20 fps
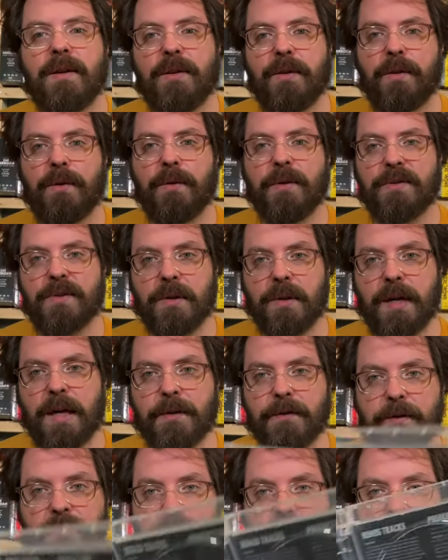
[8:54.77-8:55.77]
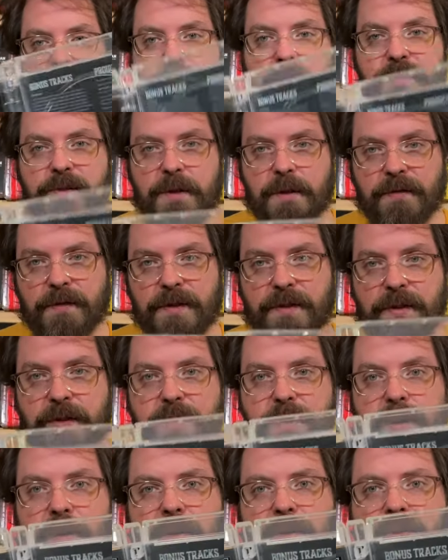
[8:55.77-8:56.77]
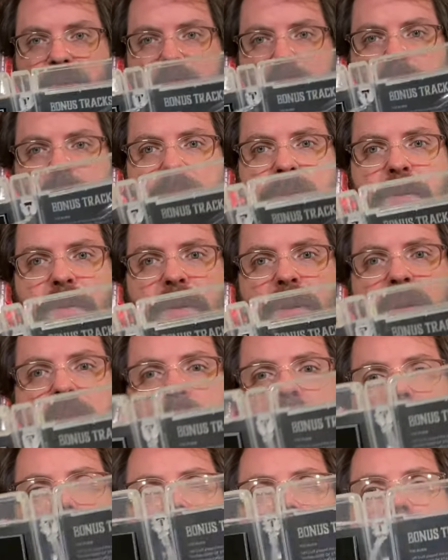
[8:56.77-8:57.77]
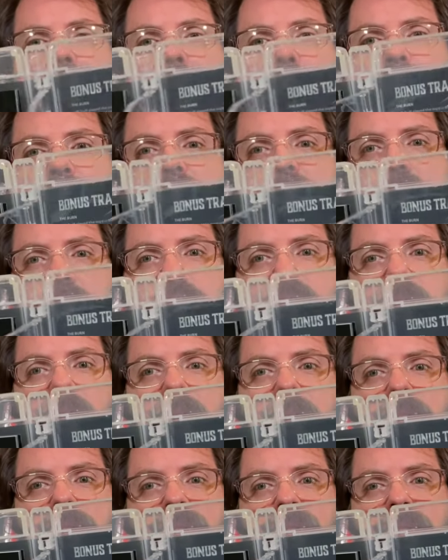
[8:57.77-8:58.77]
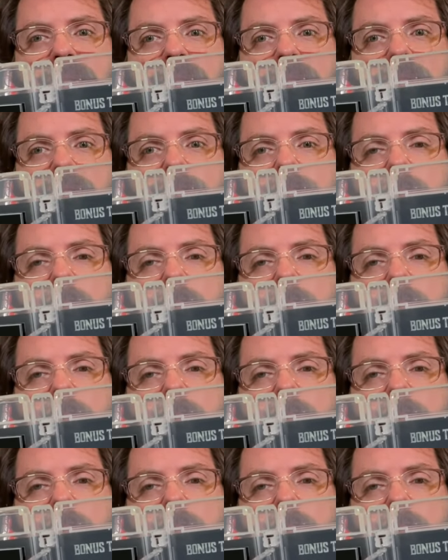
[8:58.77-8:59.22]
Ooh, there's a lot of reflective surfaces here. there's our track listing.